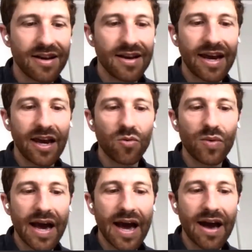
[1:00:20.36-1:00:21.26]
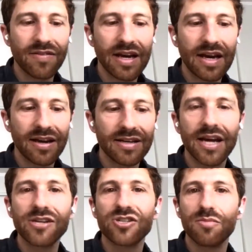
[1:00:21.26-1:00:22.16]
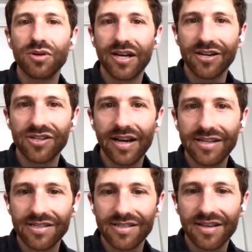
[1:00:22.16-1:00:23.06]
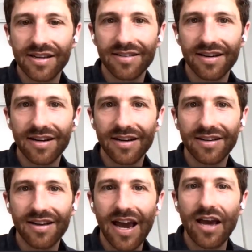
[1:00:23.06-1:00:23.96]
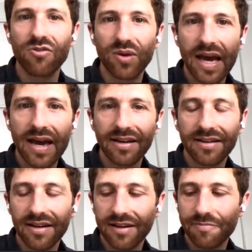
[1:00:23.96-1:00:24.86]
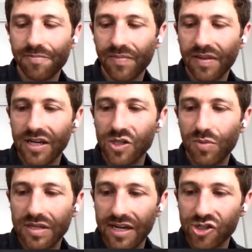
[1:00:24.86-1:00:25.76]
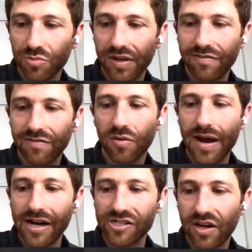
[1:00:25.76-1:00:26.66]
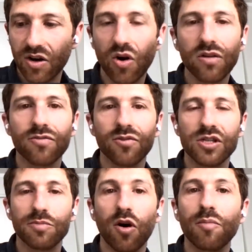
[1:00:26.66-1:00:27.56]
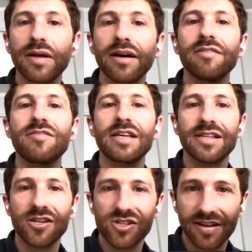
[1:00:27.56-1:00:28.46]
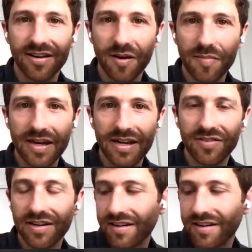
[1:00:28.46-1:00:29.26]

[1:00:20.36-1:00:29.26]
Can we have a attention protection agency? Uh, Andrew Yang, um, in his presidential platform, actually called for a department of the attention economy, and even